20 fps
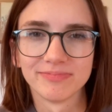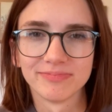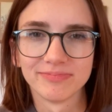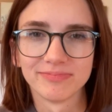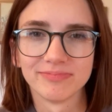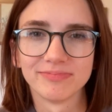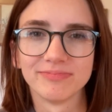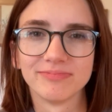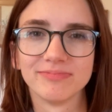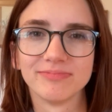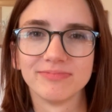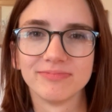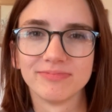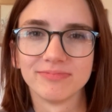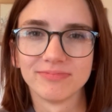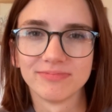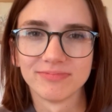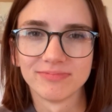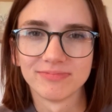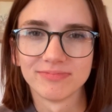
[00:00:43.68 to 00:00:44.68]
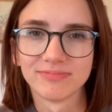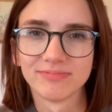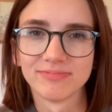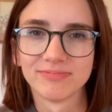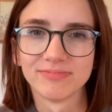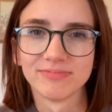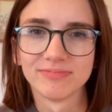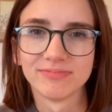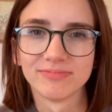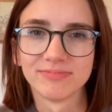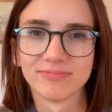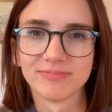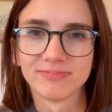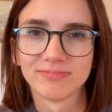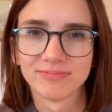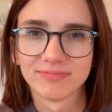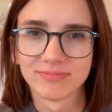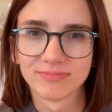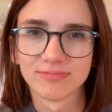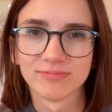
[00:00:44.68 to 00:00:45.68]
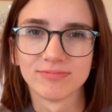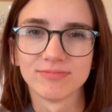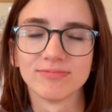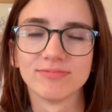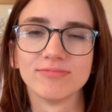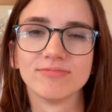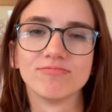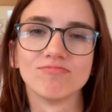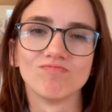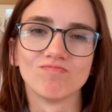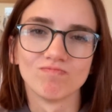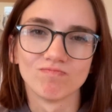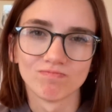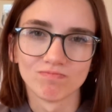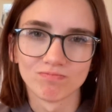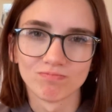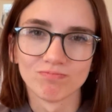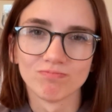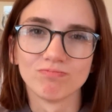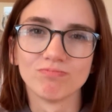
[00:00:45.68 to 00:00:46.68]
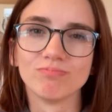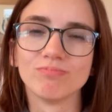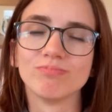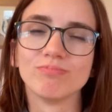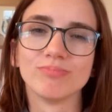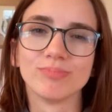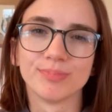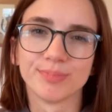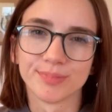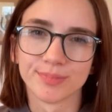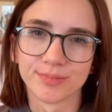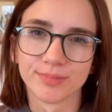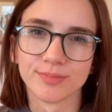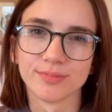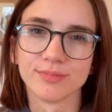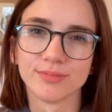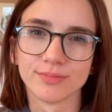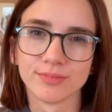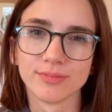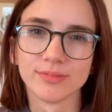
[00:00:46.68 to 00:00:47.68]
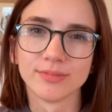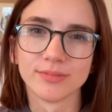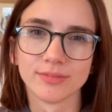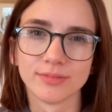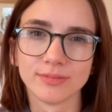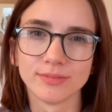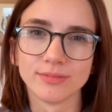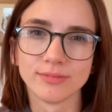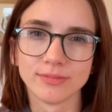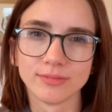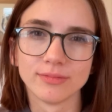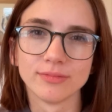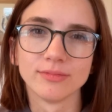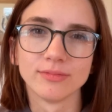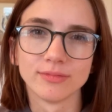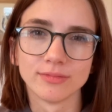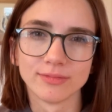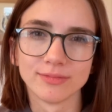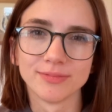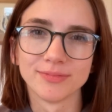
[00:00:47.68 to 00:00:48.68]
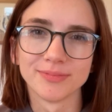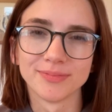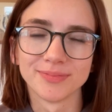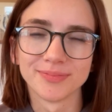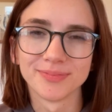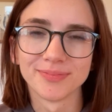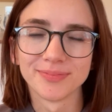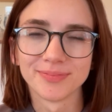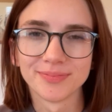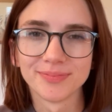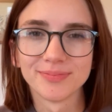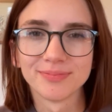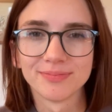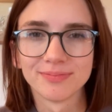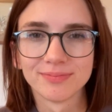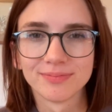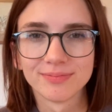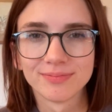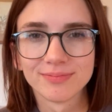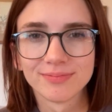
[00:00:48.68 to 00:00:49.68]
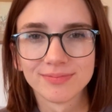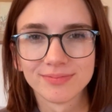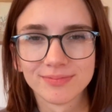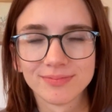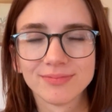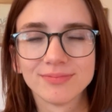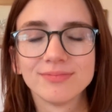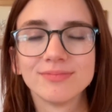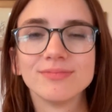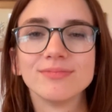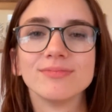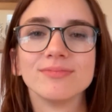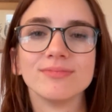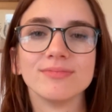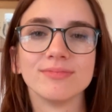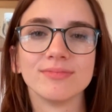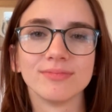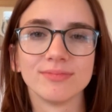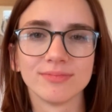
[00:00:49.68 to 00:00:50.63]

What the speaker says: [no speech]